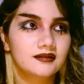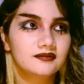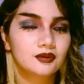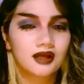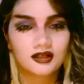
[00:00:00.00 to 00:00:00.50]

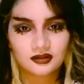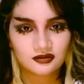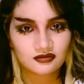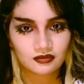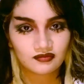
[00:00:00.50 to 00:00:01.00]

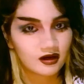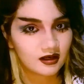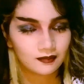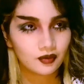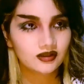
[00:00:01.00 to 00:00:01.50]
vocations were very
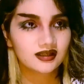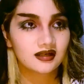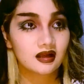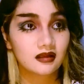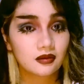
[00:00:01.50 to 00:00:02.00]
important,
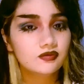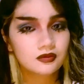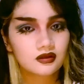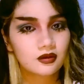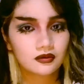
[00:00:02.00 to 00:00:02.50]
and those were
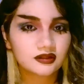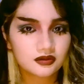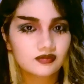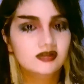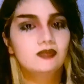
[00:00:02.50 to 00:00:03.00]
the only
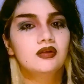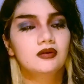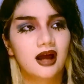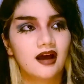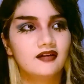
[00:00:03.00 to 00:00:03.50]
tools that we
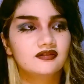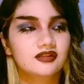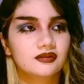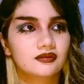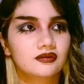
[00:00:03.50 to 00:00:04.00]
could have
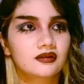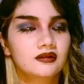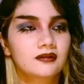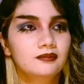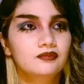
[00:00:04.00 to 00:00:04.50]
to
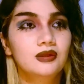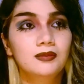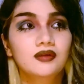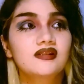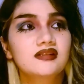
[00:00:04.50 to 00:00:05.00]

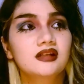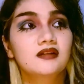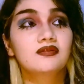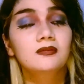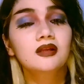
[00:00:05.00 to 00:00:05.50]
rebuild the city.
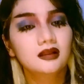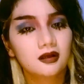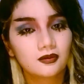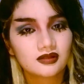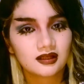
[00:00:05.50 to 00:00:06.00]
And for me,
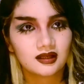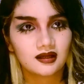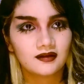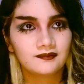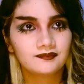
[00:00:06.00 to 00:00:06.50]
there was like
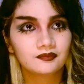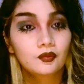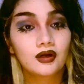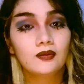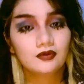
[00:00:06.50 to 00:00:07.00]

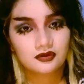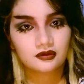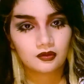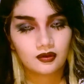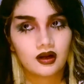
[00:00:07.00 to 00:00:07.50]
when I was
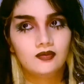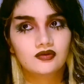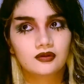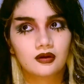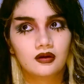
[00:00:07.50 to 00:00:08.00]

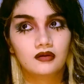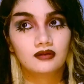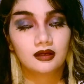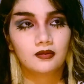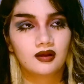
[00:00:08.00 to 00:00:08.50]

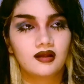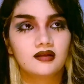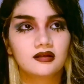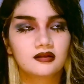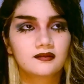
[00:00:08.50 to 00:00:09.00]
already
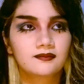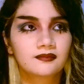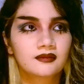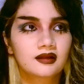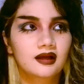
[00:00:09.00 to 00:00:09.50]
awake,
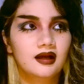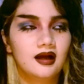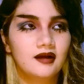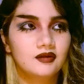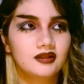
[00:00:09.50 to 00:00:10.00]

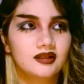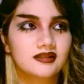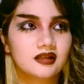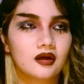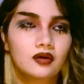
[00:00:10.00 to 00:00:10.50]
I realized
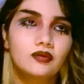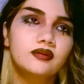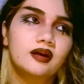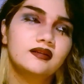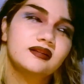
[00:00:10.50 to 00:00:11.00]
that, oh,
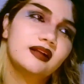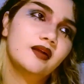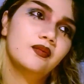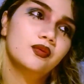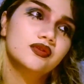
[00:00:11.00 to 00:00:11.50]
that
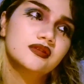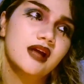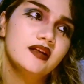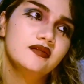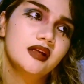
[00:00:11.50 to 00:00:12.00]
it was
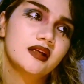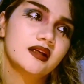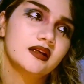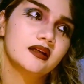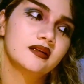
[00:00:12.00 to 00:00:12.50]
kind of like
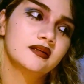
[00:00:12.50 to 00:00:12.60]
an